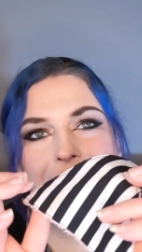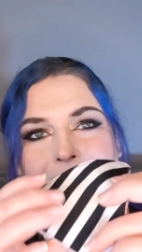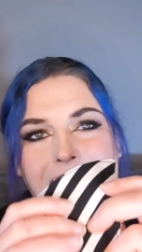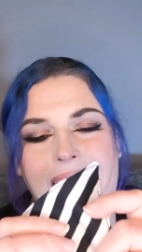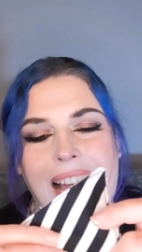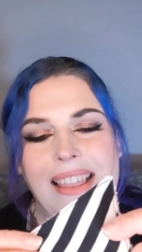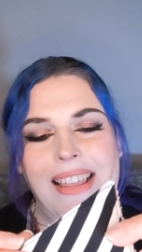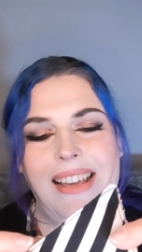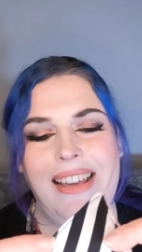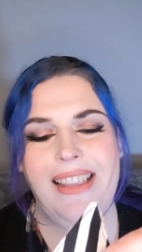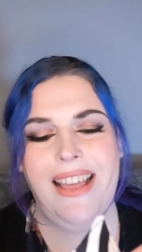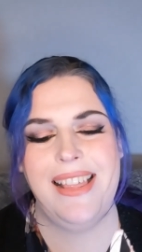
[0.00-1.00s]
I
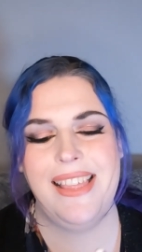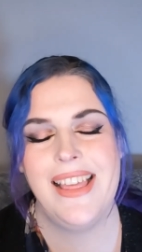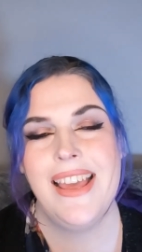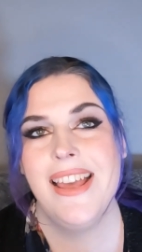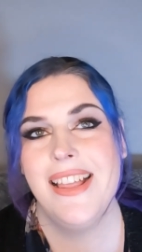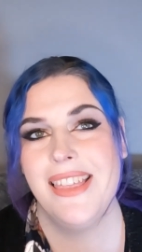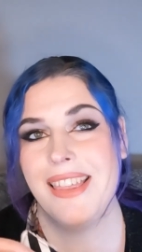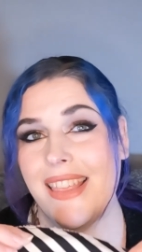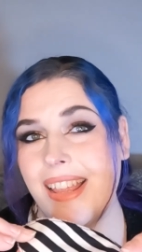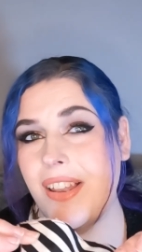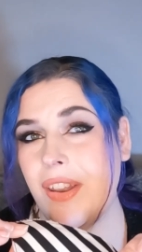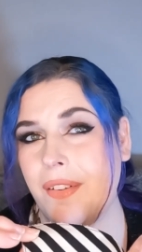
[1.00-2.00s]
think that's
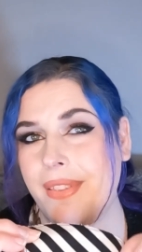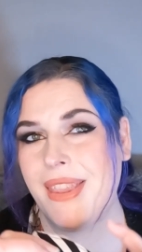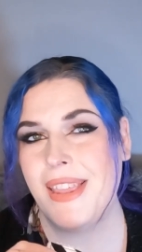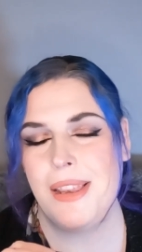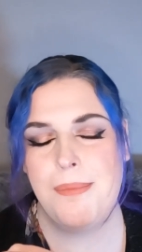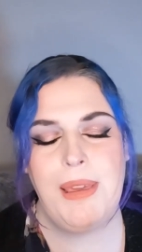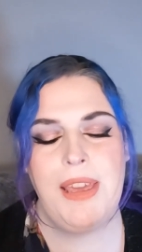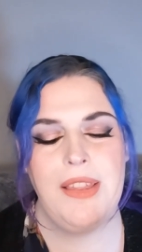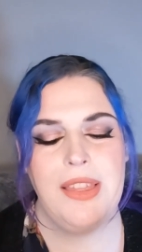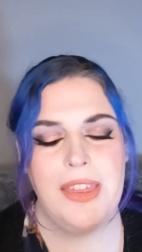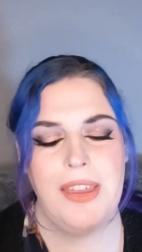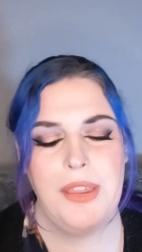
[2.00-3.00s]
just a nod to the
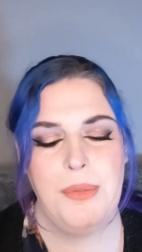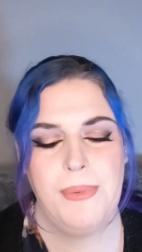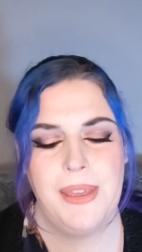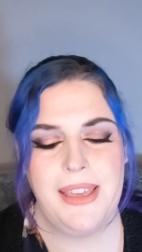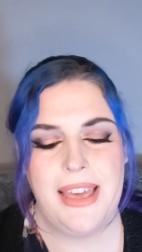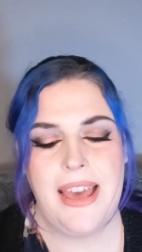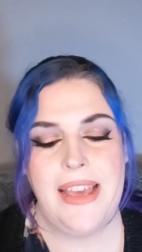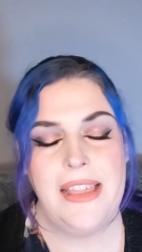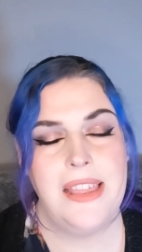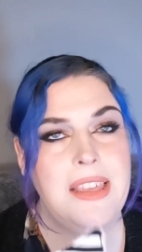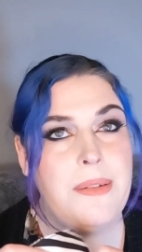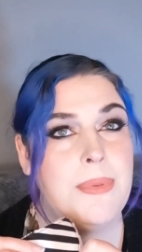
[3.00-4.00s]
Beetlejuice. But yeah,
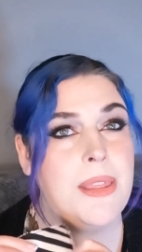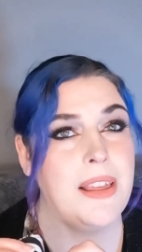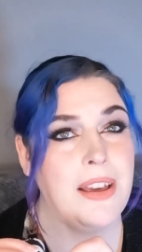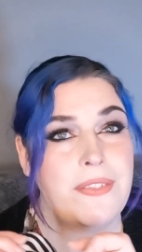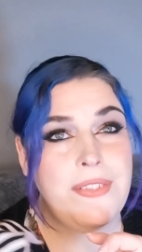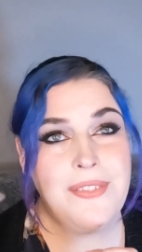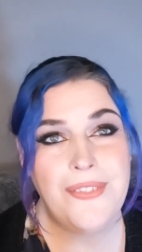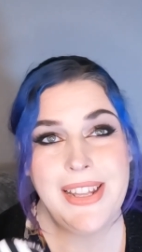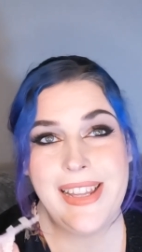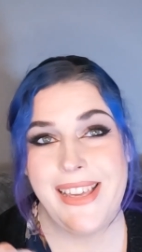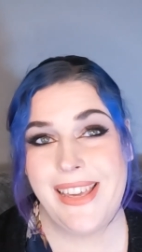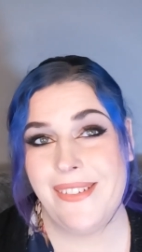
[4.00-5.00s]
it's super soft,
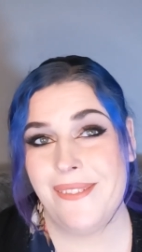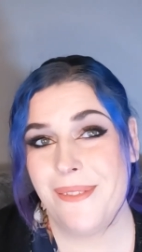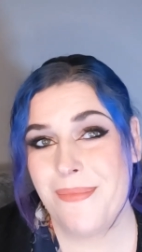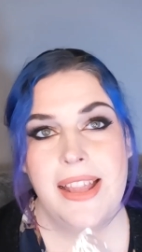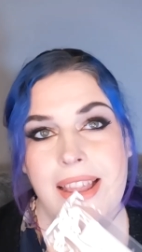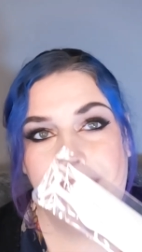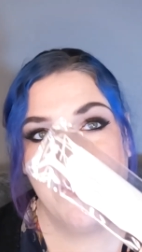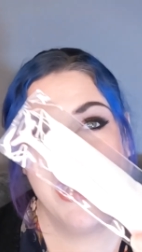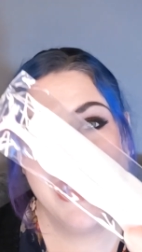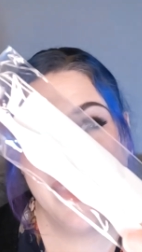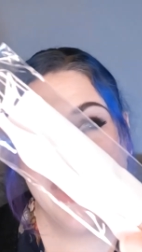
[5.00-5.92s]
really cute. Then we've got